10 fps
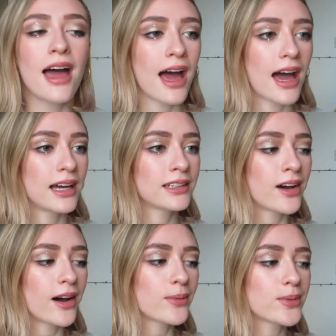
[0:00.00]
And
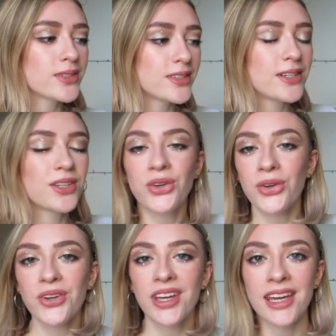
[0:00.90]
I will see
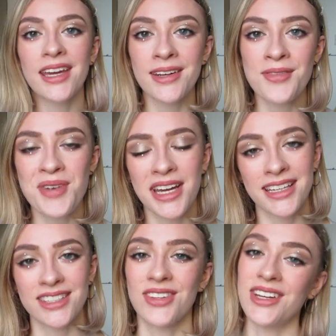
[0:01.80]
you in my
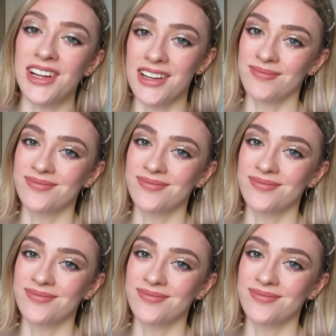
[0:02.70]
next video.